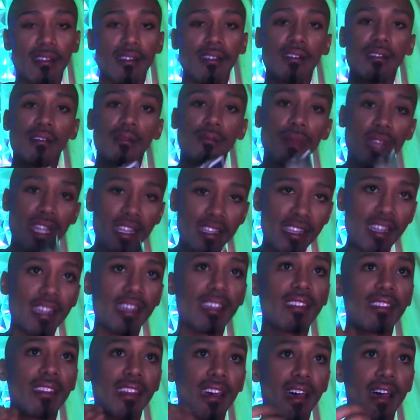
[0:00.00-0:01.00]

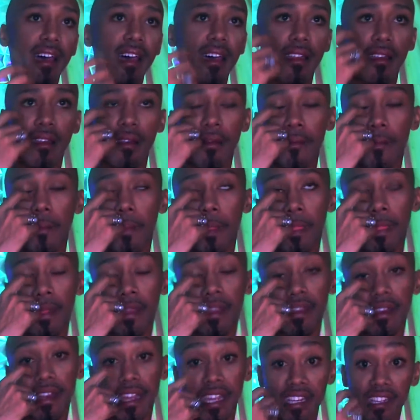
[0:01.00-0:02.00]
maintain that
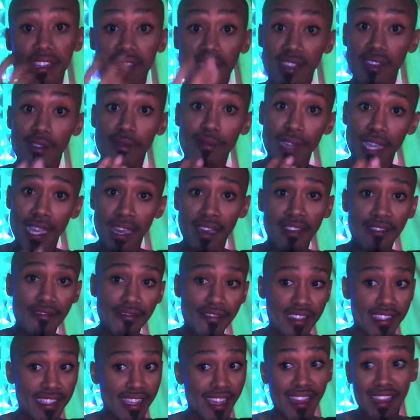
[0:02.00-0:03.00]
connection that we have,
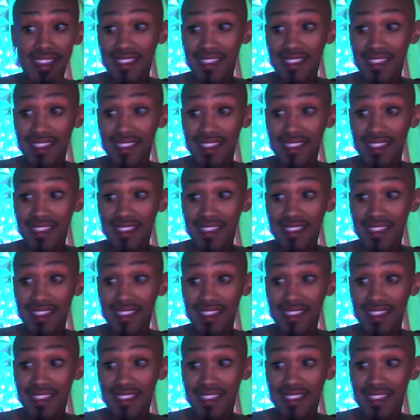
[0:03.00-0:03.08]
because I